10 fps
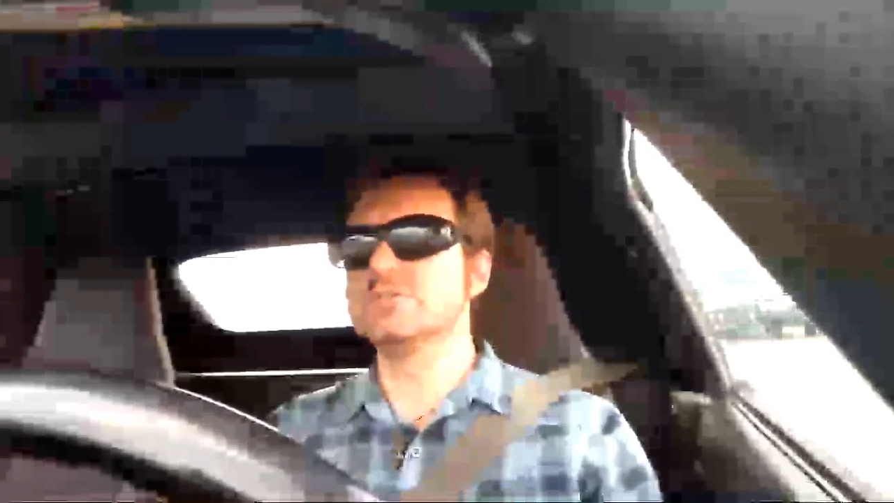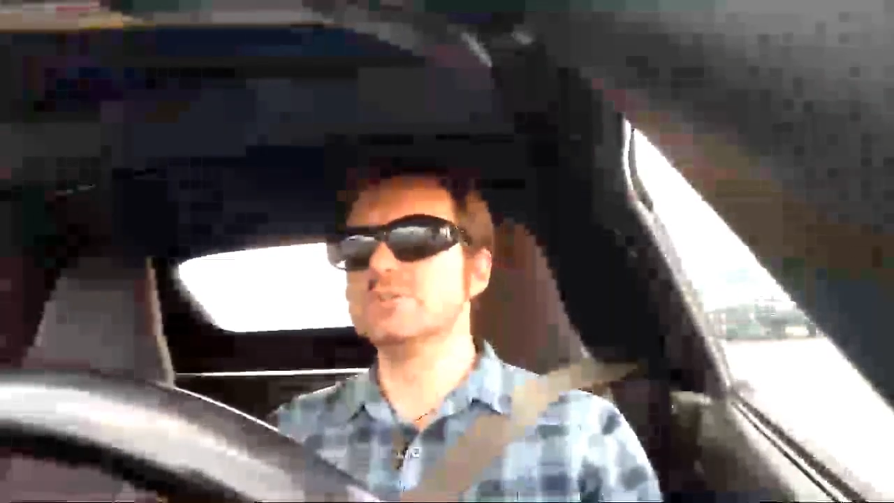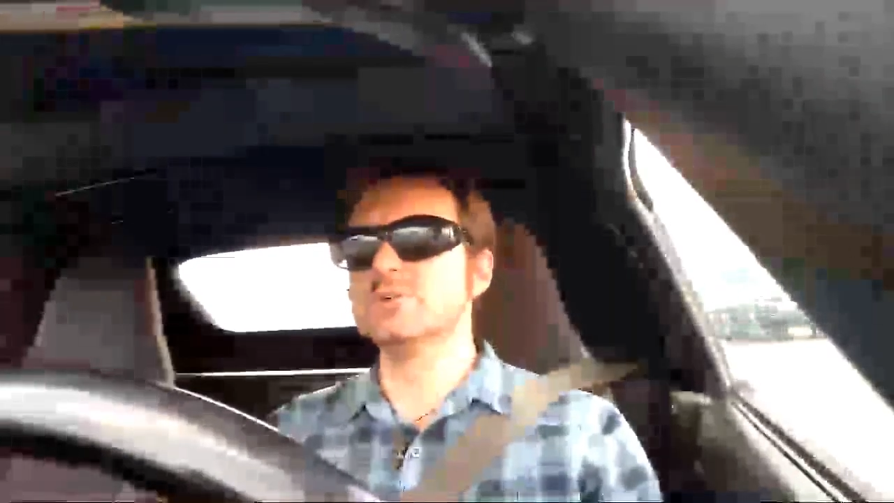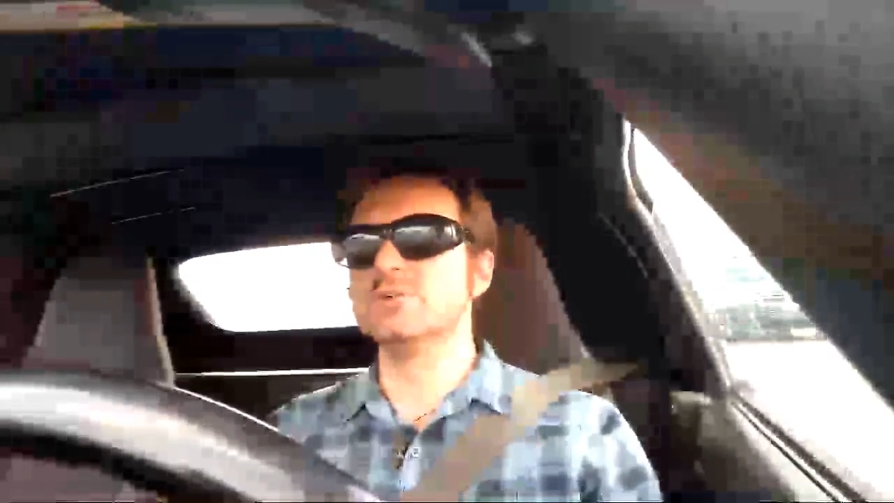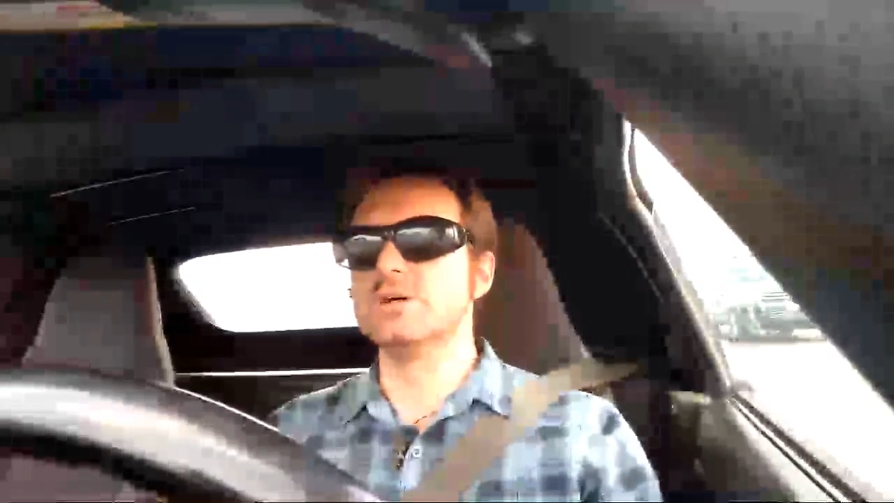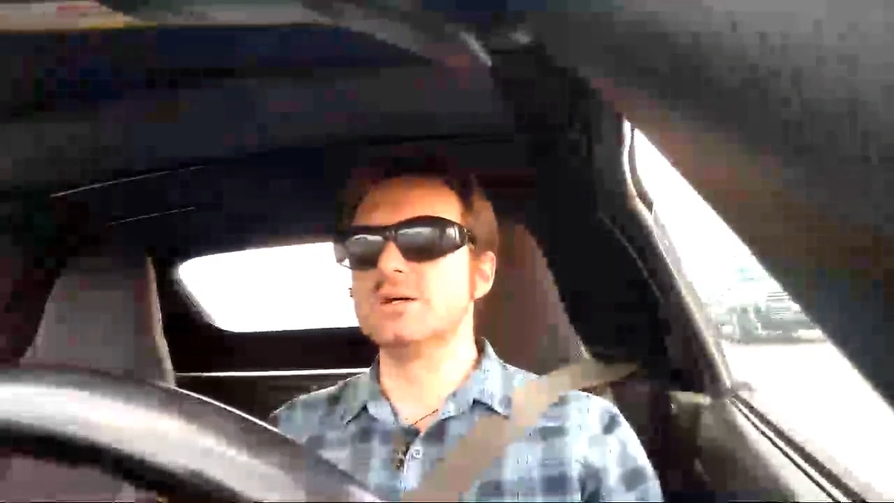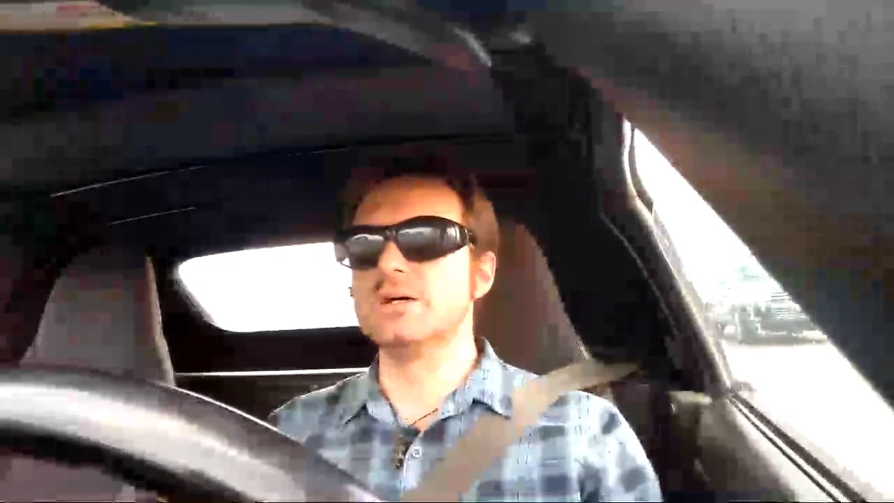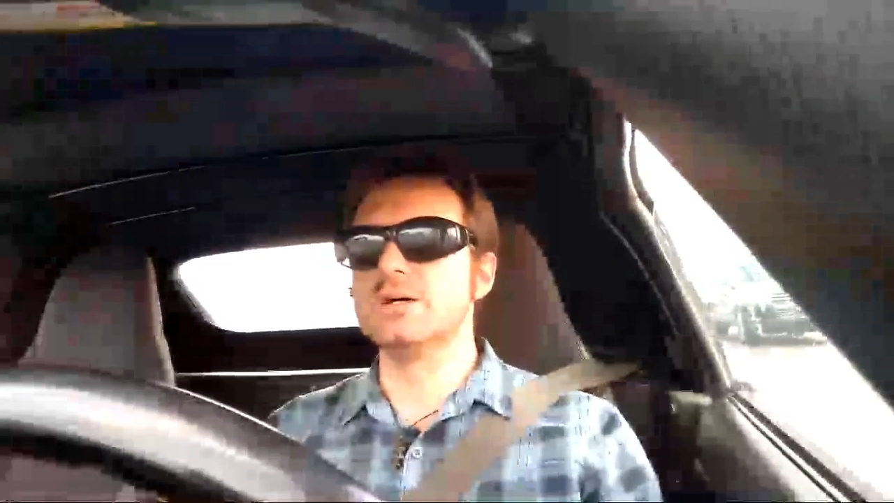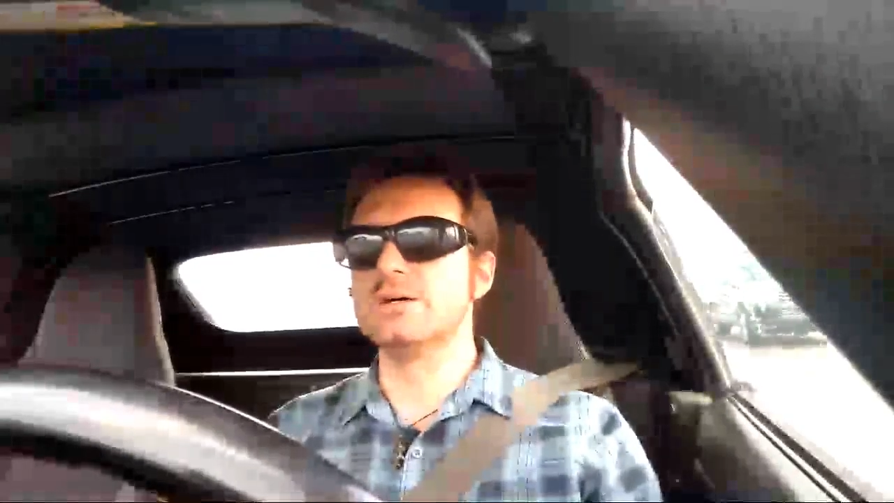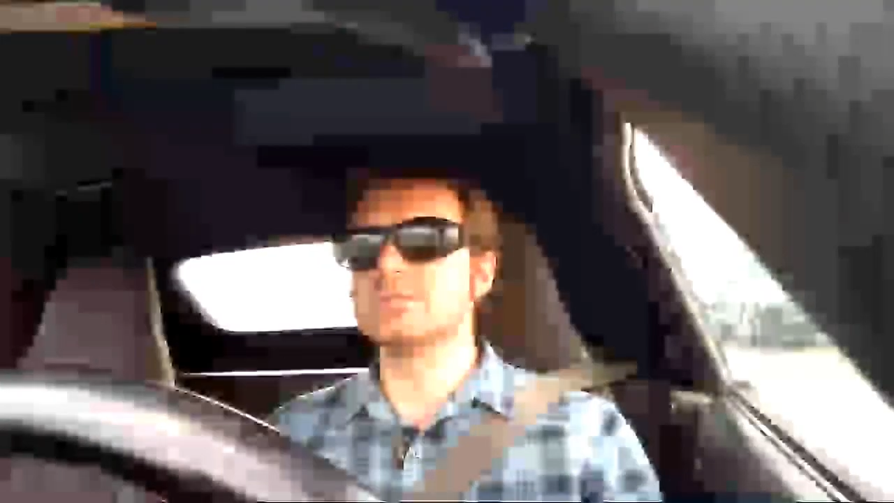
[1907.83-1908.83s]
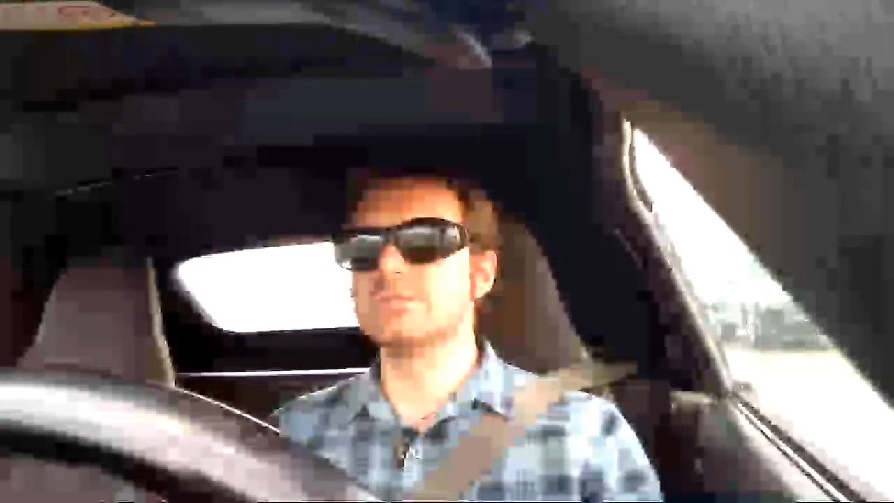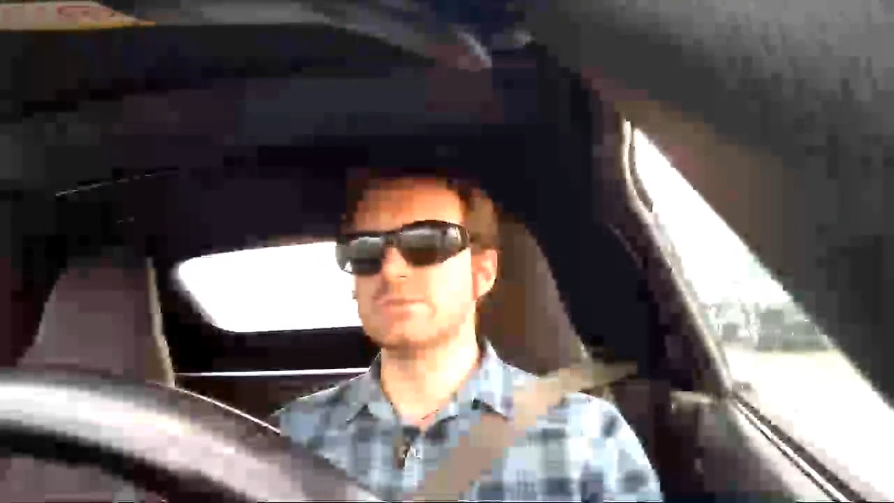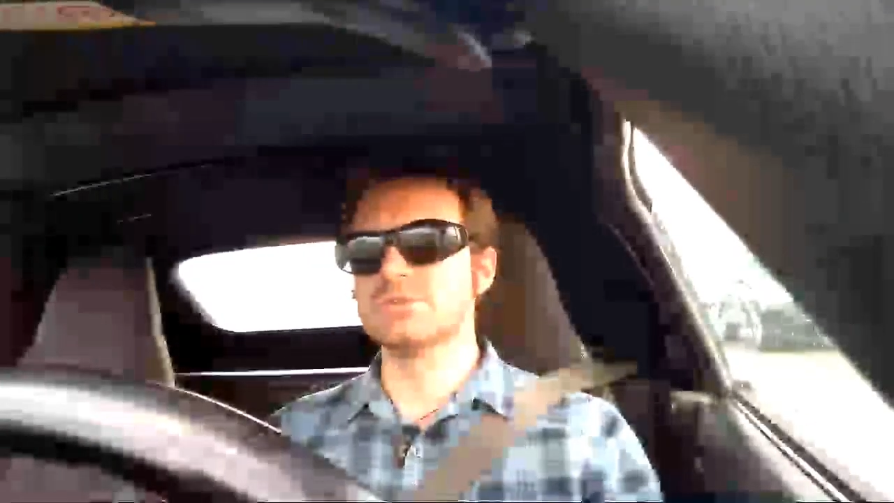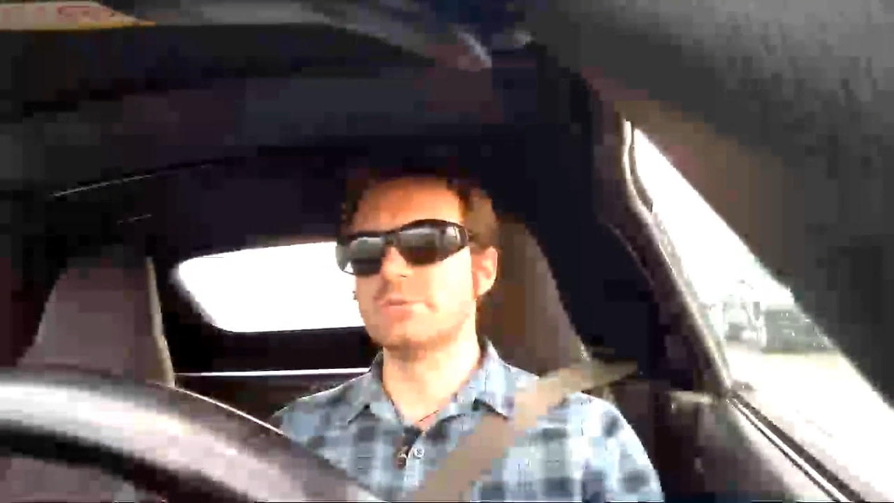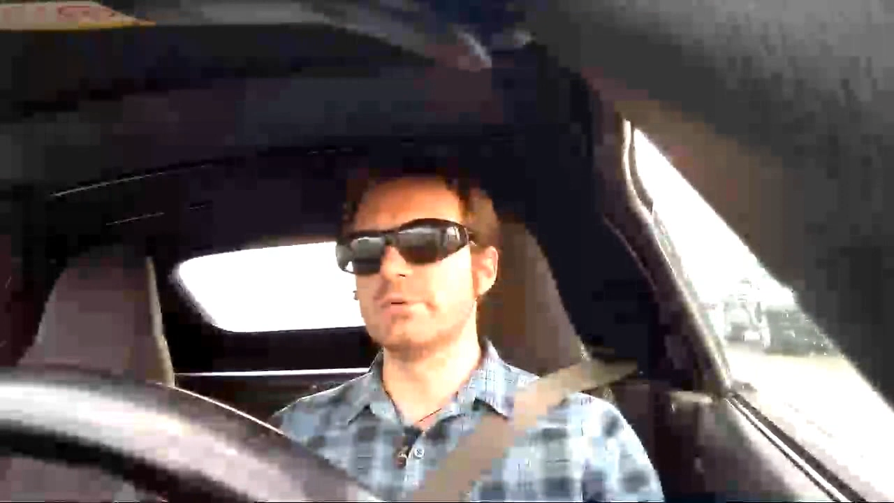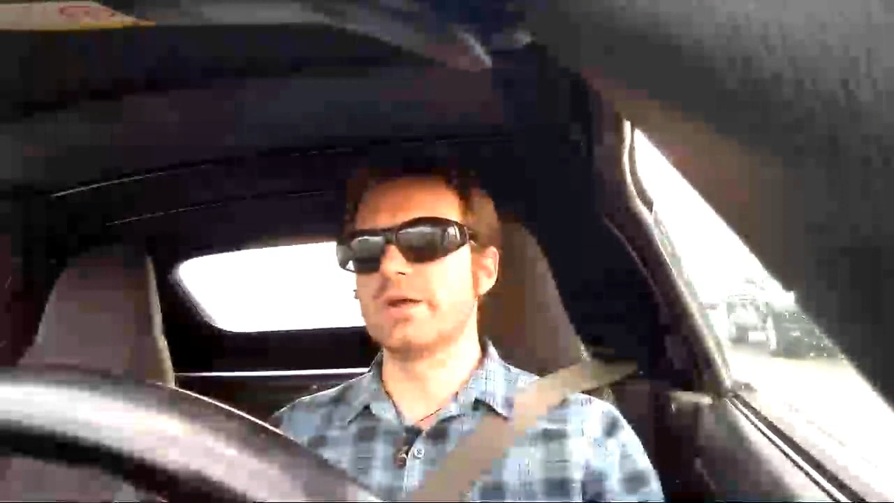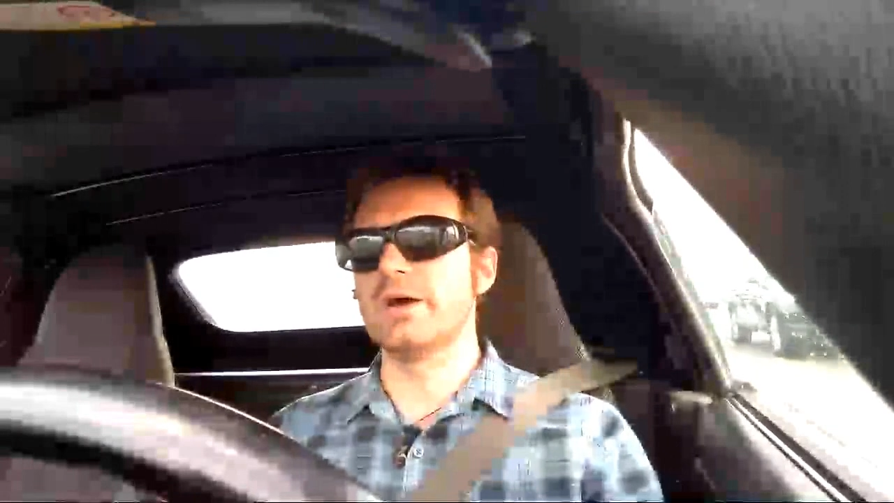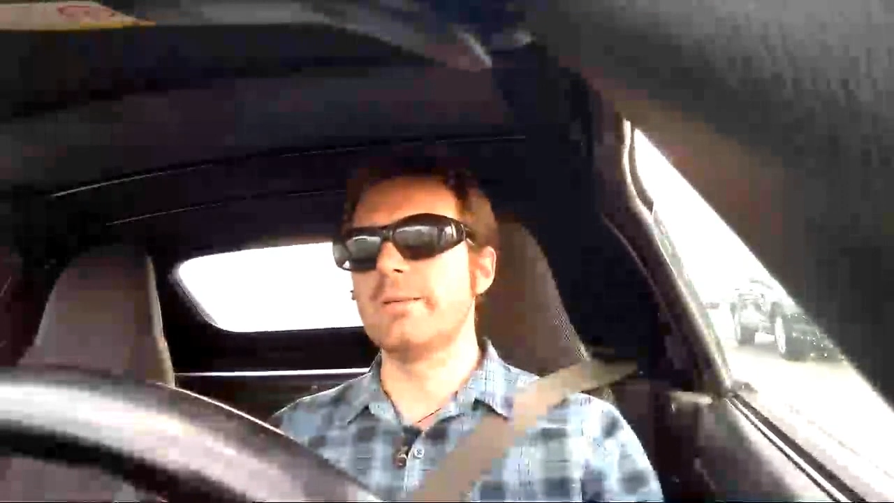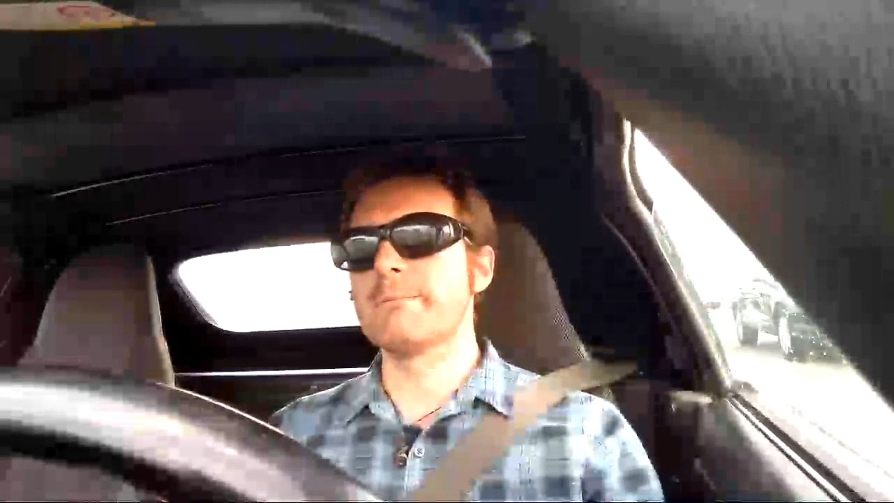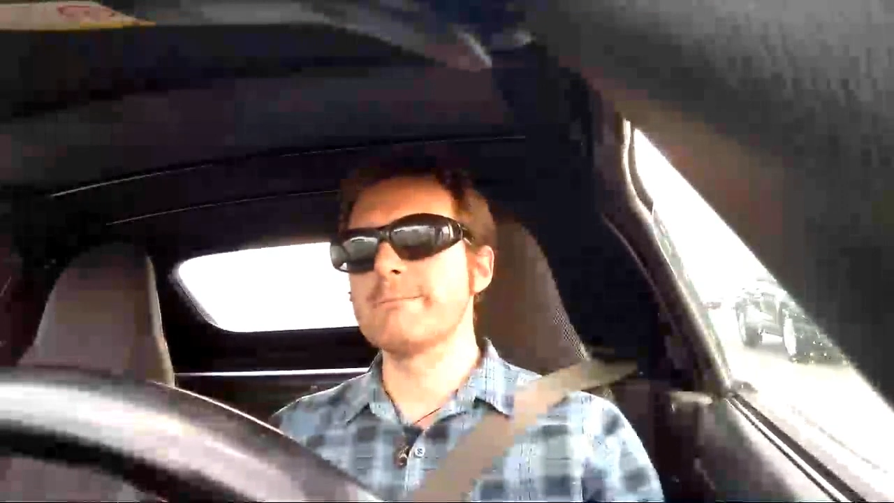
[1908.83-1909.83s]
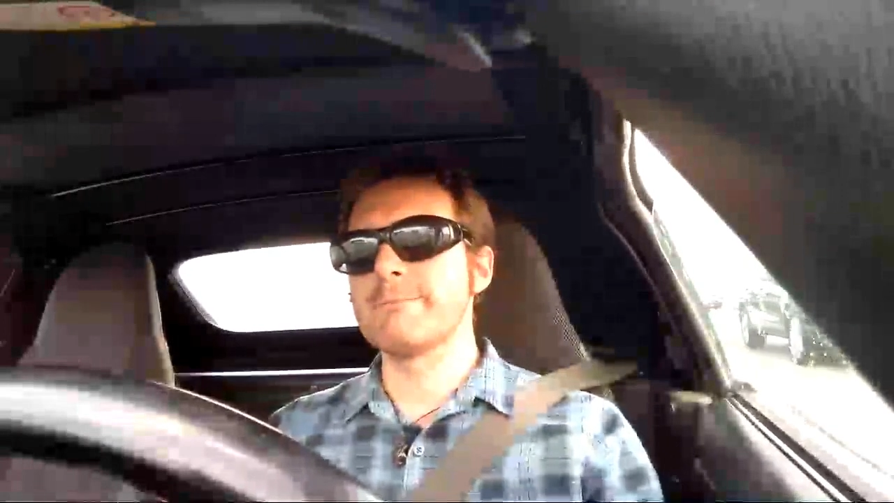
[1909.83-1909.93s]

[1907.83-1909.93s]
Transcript: to a super guy.